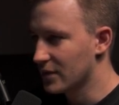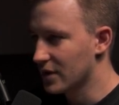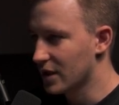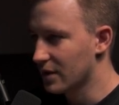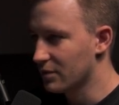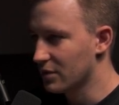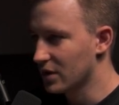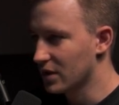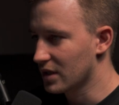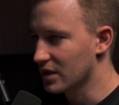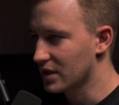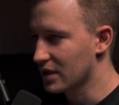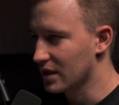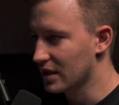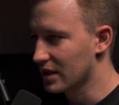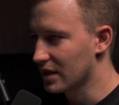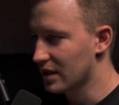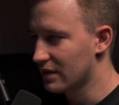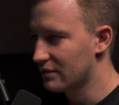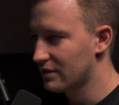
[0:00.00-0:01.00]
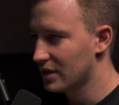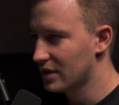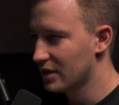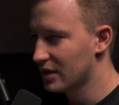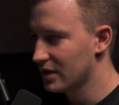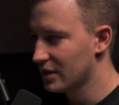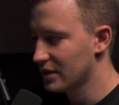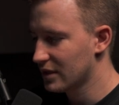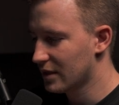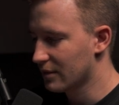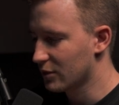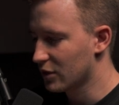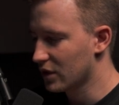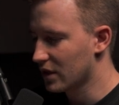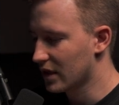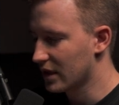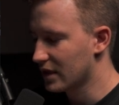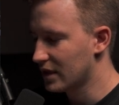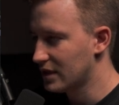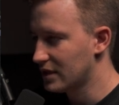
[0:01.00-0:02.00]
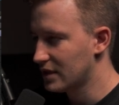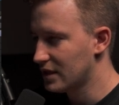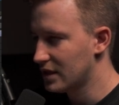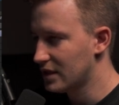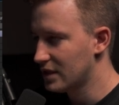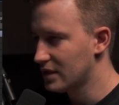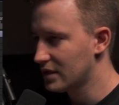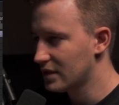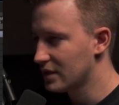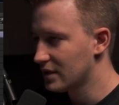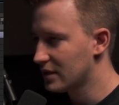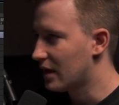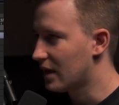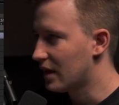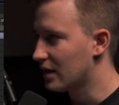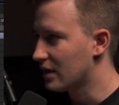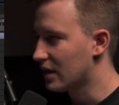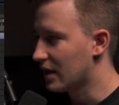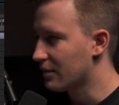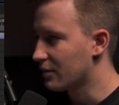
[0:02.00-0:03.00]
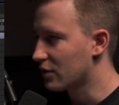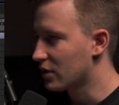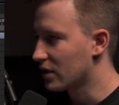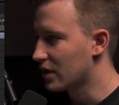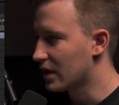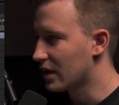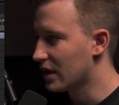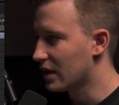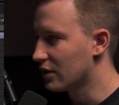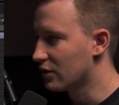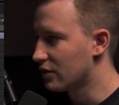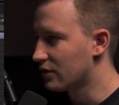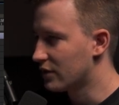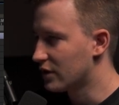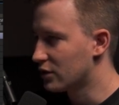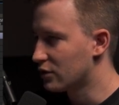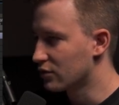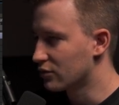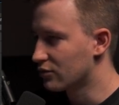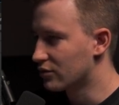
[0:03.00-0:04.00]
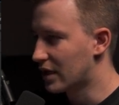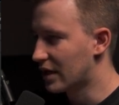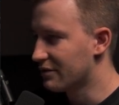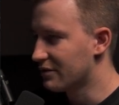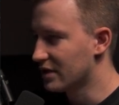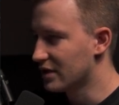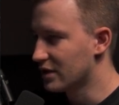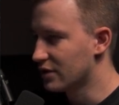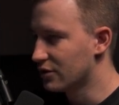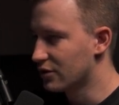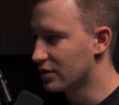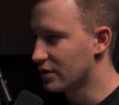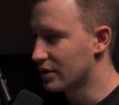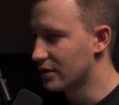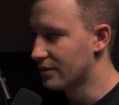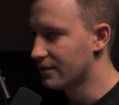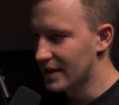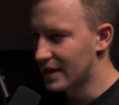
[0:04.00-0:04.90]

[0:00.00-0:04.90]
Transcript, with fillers: Now I'm gonna select everything, I'm gonna easy ease and I'm gonna head over to graph editor.